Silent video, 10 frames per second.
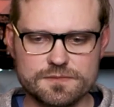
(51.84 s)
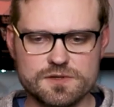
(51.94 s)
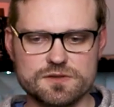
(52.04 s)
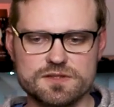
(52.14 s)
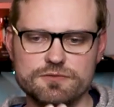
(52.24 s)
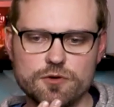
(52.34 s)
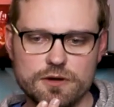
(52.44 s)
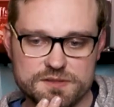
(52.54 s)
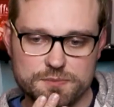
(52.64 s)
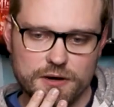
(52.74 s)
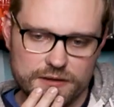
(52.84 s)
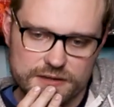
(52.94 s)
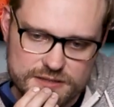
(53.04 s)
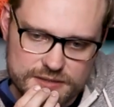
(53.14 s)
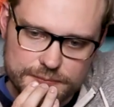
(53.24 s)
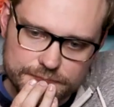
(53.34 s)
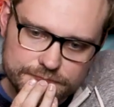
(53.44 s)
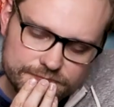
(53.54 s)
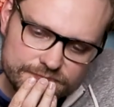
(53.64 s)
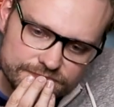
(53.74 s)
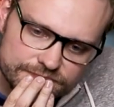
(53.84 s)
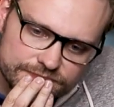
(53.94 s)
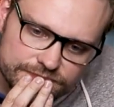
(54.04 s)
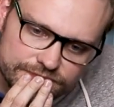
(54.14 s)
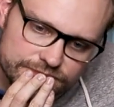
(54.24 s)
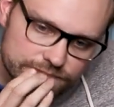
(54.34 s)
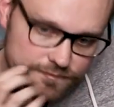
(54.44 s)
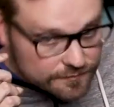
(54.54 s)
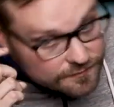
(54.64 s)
so Steve Carell's is part of this. here for the interview.